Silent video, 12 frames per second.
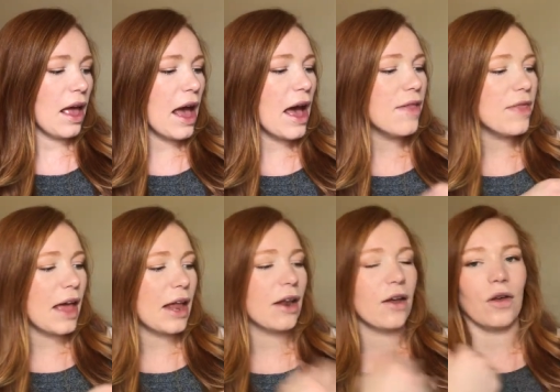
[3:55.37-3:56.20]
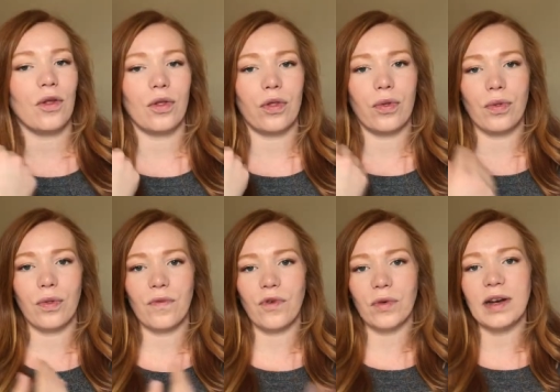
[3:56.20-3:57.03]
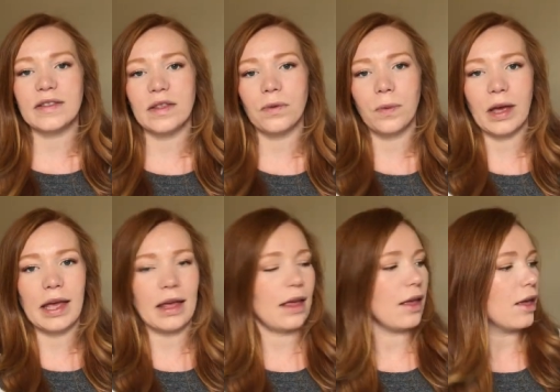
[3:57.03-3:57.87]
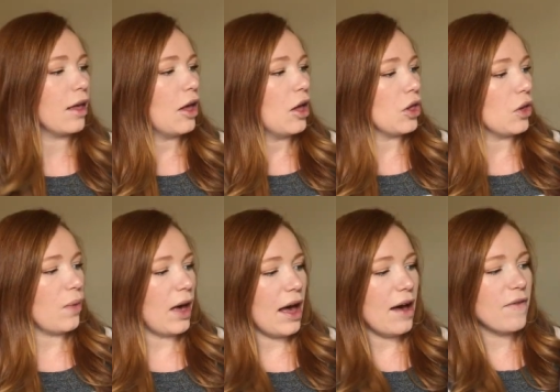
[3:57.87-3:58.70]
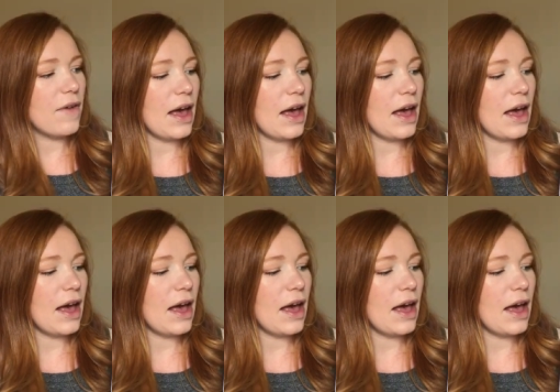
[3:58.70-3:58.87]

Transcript: And then for the rest of the week, you have